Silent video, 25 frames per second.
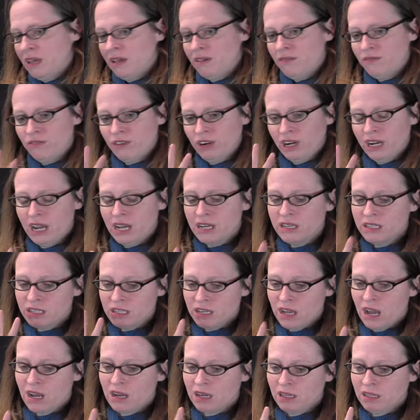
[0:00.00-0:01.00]
they forget to
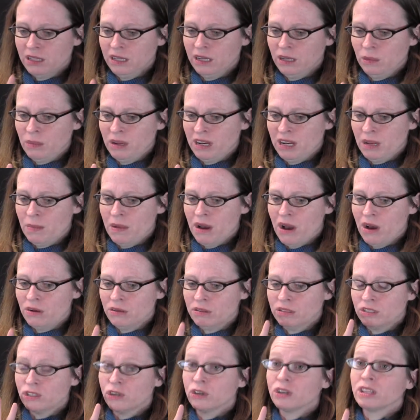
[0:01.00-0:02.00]
talk a little bit
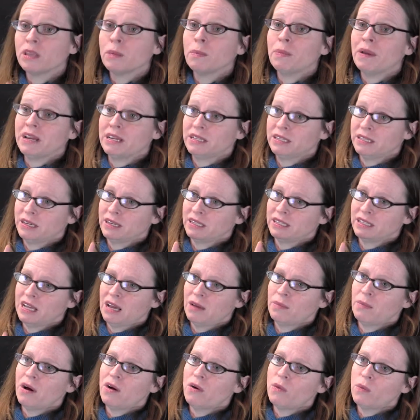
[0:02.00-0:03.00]
about sort of the basics
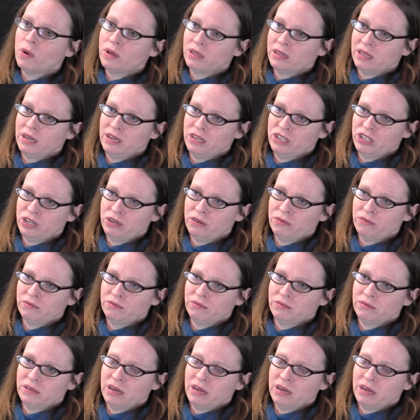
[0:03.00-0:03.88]
about what they do.